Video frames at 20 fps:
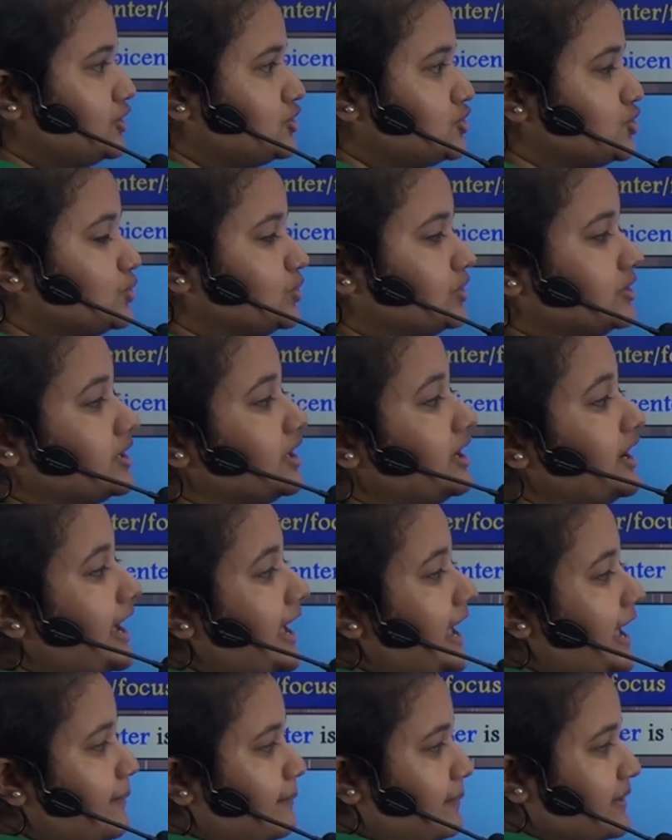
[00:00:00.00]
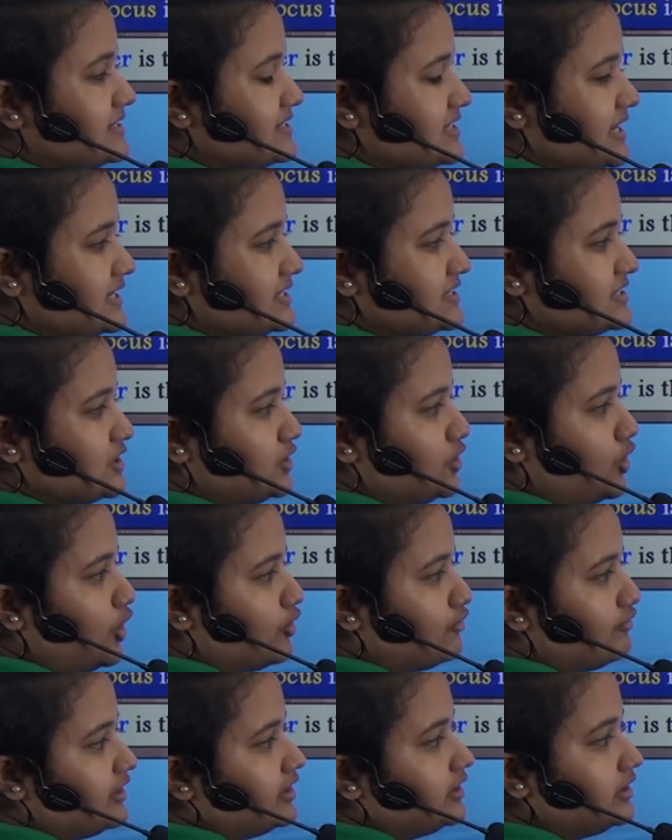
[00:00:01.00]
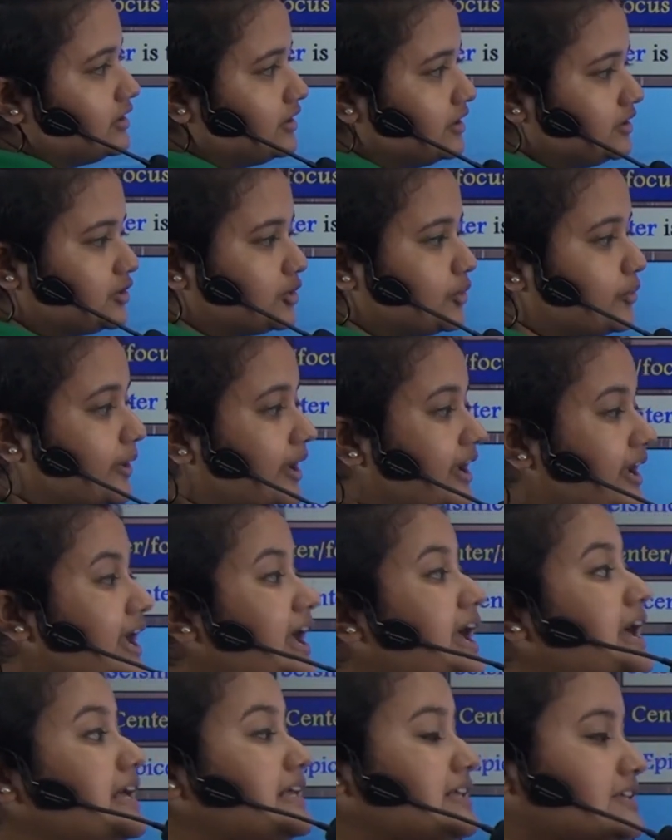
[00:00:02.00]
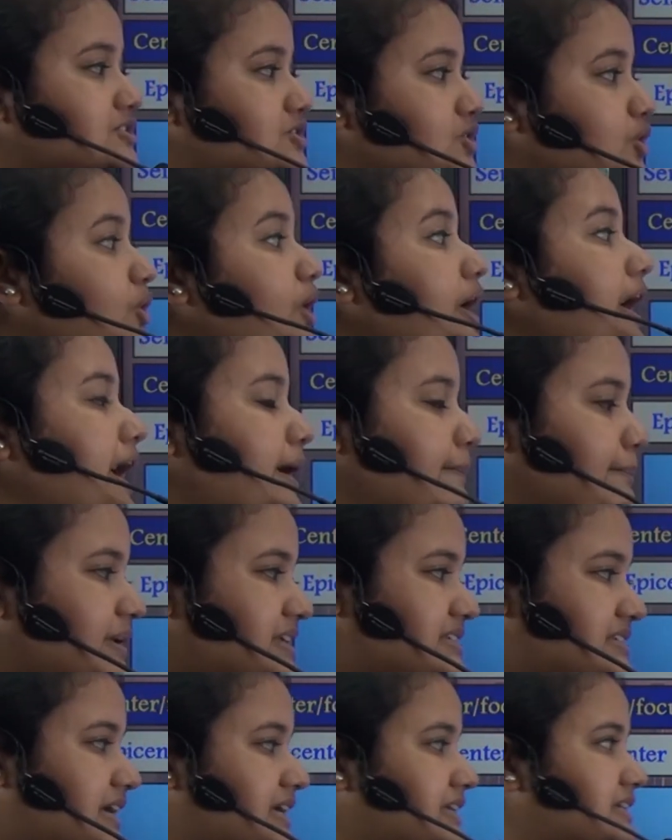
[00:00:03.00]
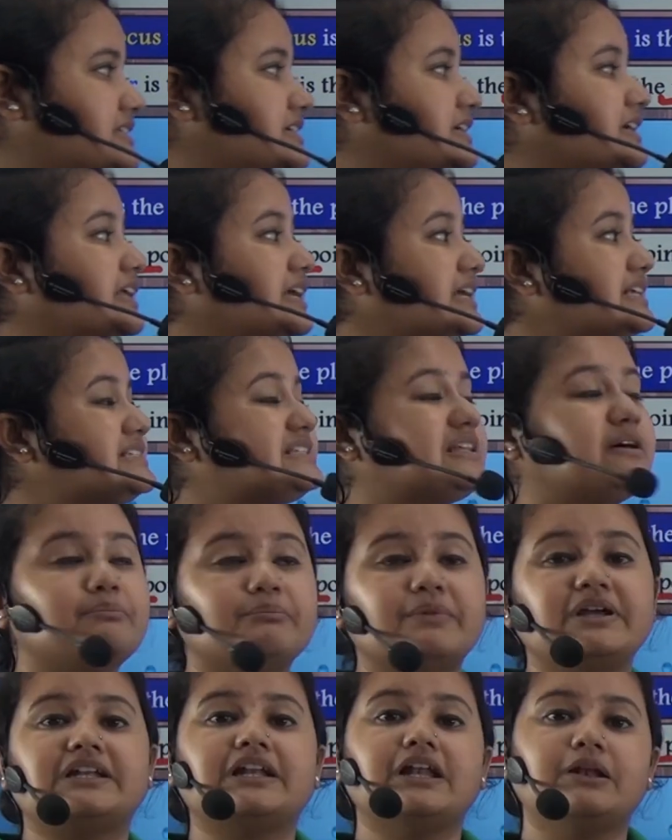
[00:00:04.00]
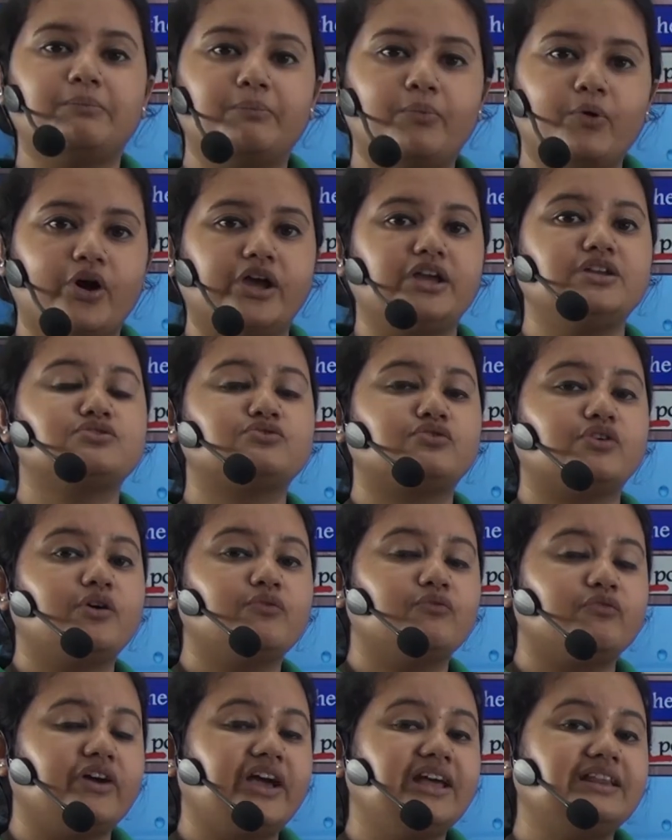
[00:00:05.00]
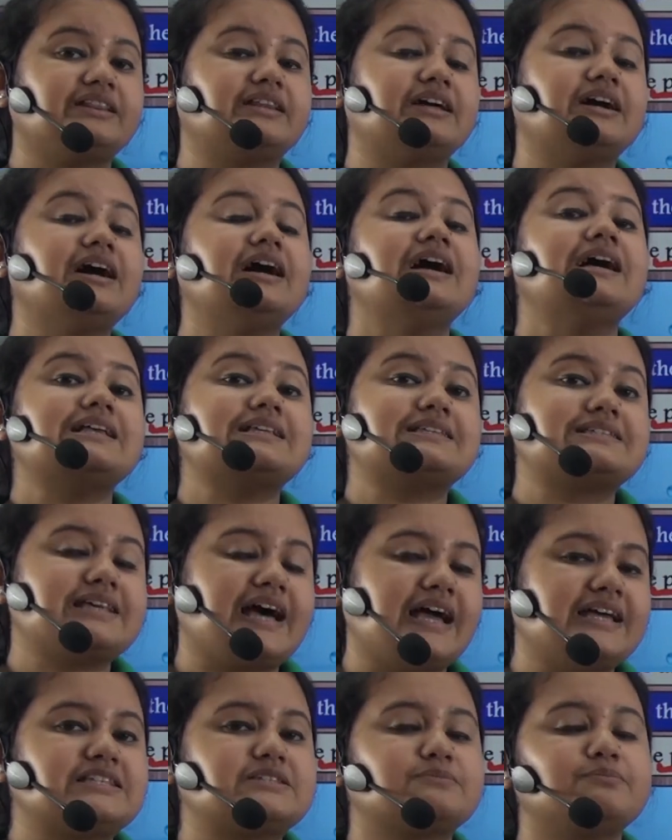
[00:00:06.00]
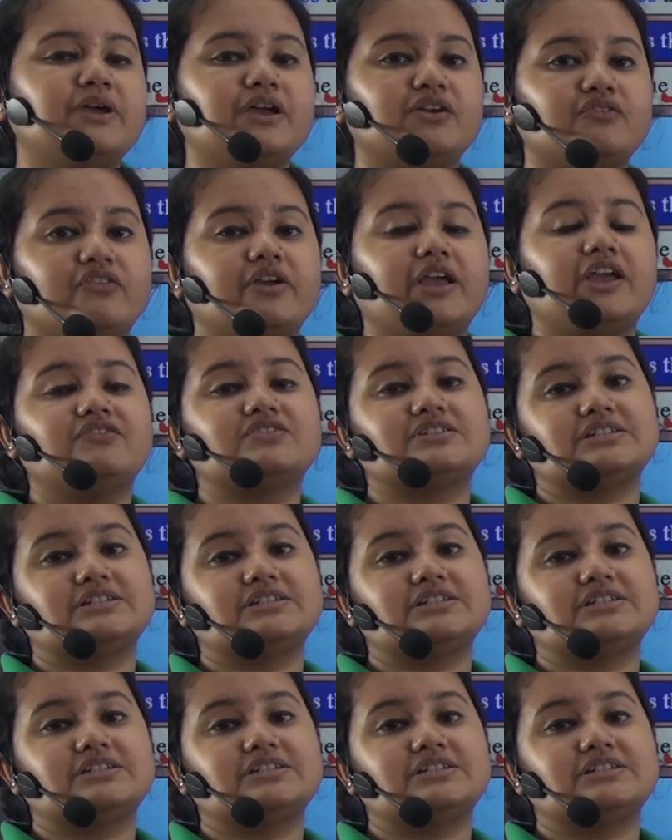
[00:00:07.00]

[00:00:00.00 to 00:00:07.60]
to the epicenter of an earthquake. So epicenter is the middle point from where the seismic waves